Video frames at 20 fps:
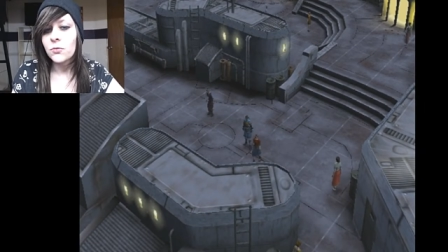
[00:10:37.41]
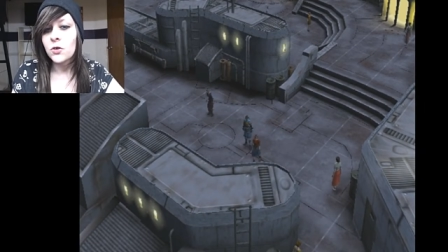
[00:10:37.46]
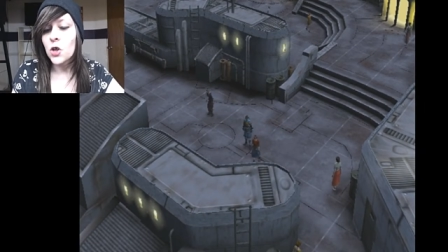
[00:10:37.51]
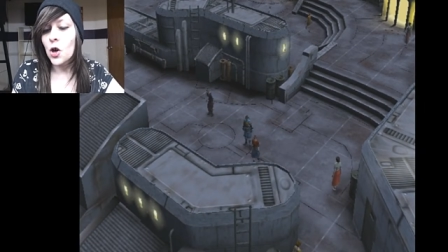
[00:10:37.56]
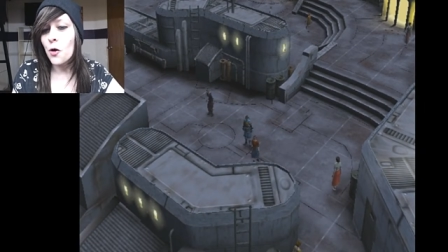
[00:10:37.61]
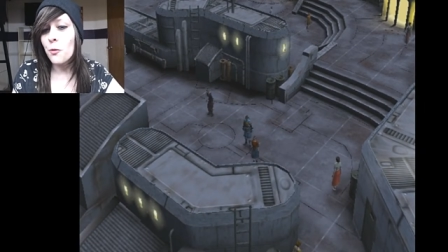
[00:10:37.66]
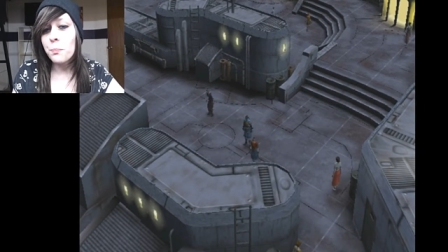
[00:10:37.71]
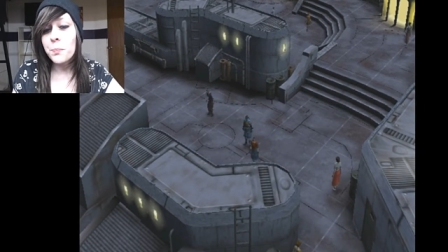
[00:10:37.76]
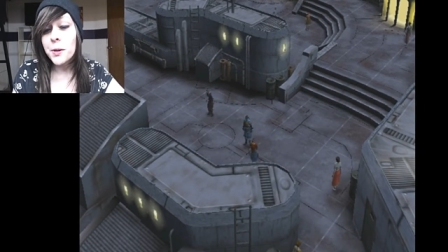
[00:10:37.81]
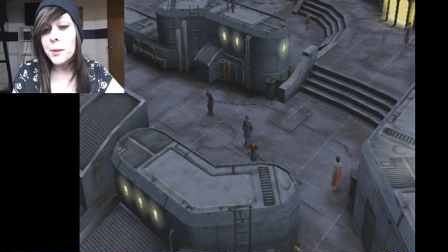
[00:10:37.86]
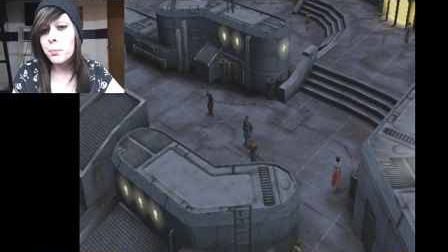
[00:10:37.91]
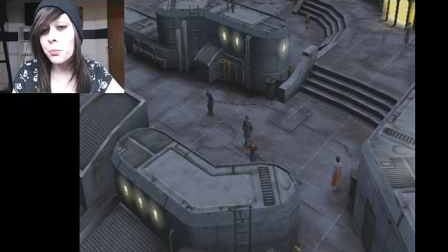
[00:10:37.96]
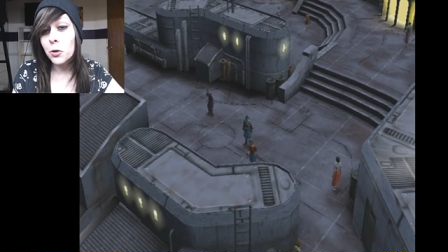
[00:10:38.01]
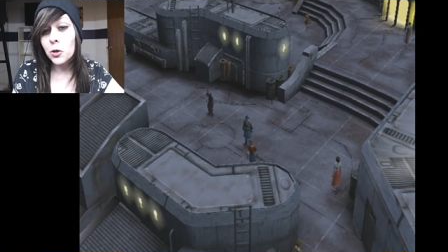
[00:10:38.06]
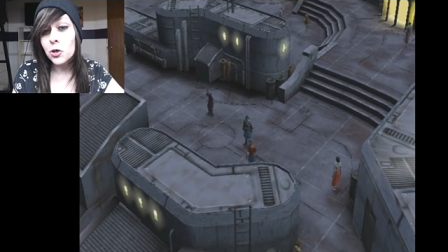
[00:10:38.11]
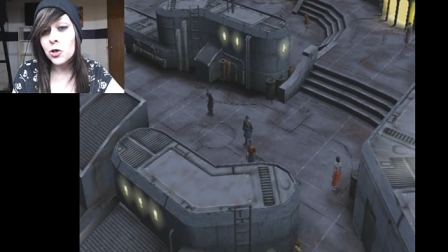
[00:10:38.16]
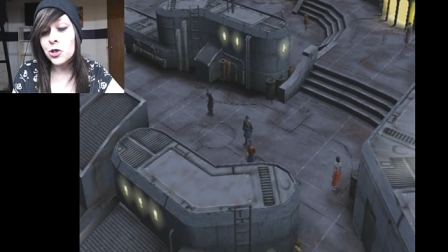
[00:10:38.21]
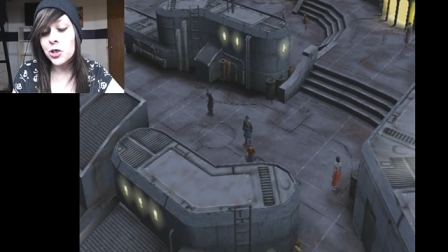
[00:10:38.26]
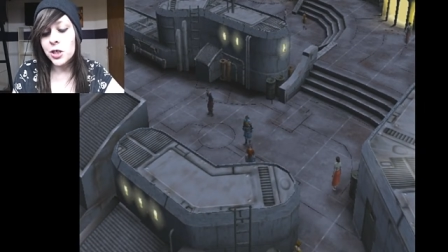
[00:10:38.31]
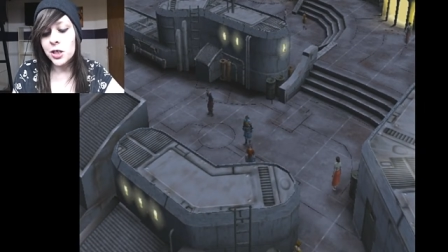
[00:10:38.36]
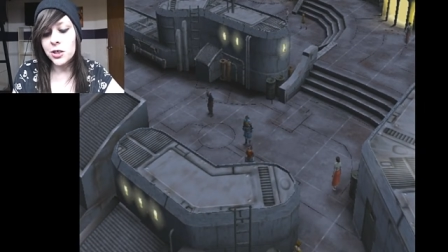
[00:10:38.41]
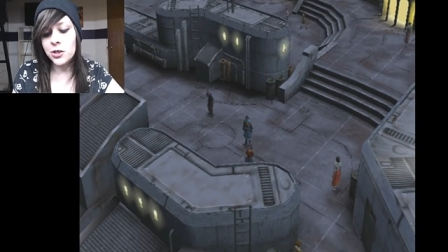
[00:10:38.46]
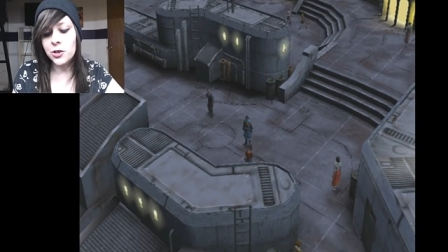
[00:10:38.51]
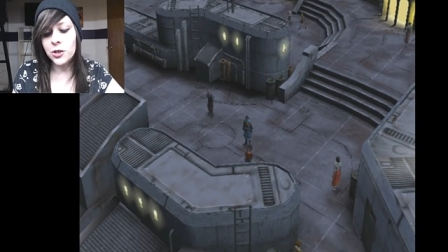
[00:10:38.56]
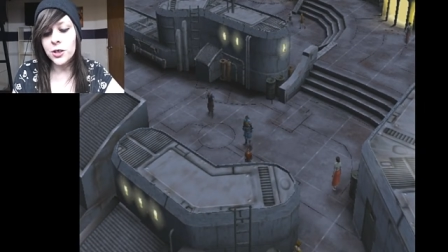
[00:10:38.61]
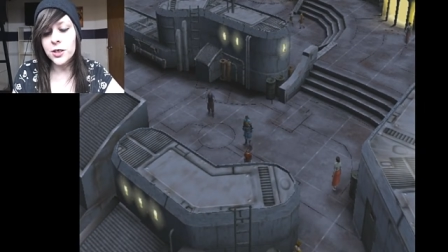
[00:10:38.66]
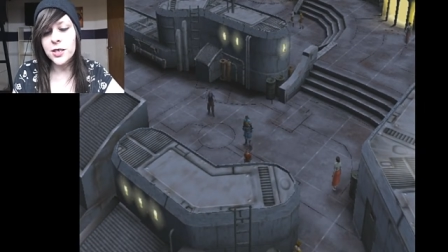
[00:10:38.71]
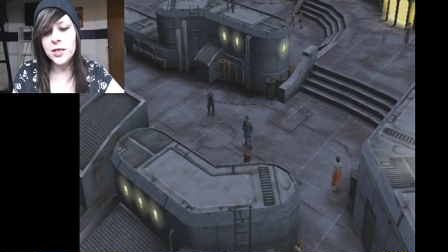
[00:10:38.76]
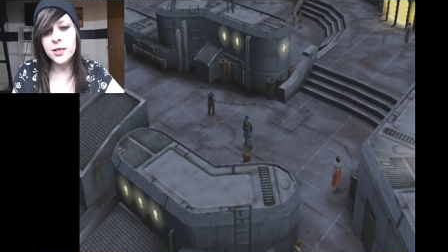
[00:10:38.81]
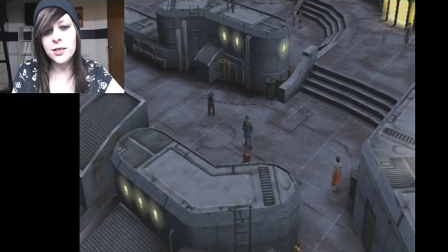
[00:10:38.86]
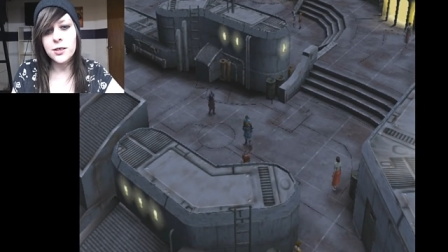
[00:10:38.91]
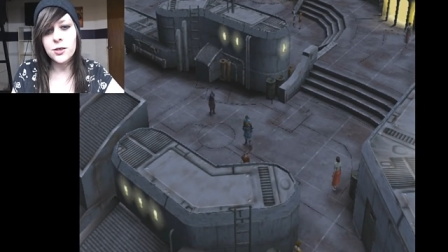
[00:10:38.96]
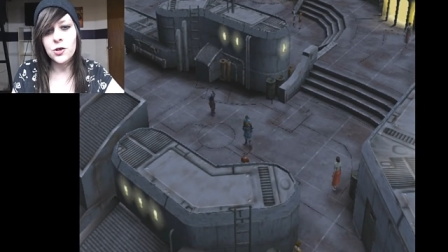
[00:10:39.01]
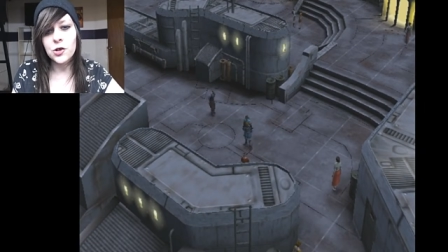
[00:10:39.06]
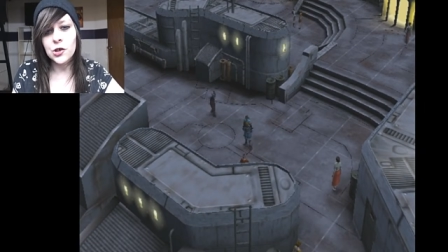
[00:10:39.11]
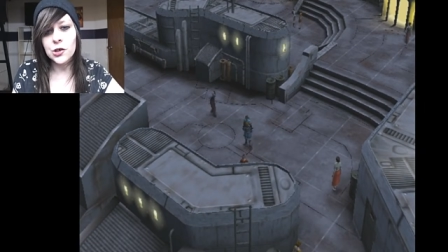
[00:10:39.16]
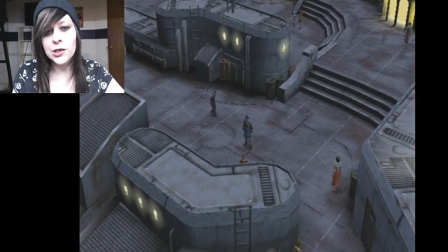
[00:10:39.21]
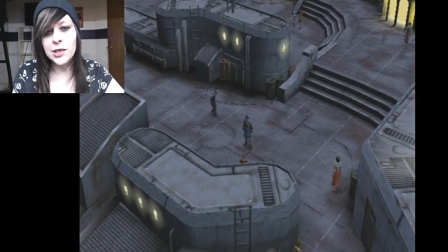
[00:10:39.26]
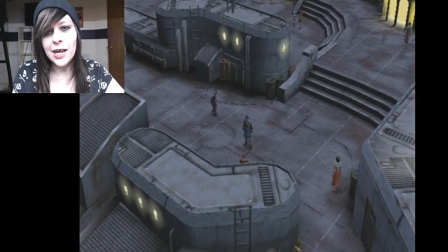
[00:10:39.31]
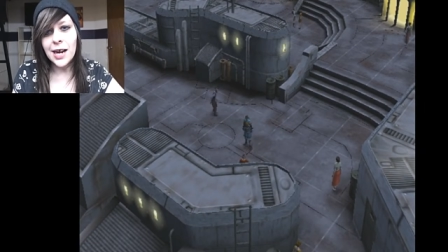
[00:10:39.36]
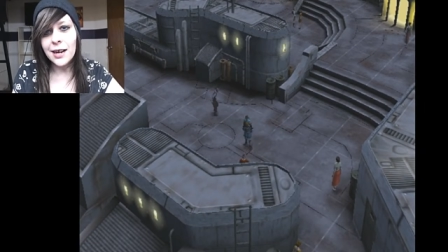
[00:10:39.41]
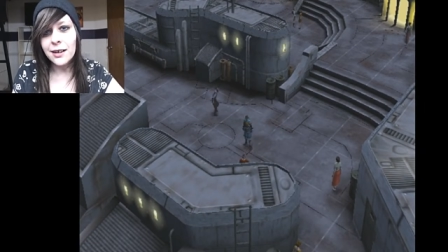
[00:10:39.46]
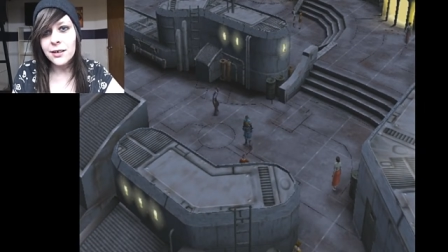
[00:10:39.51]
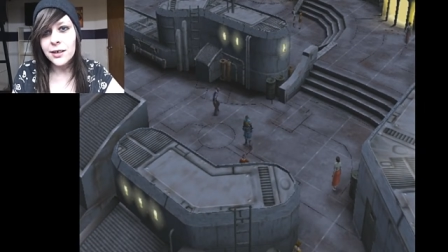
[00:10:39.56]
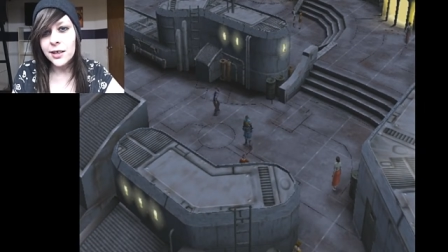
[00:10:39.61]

Don't be pushy. Just act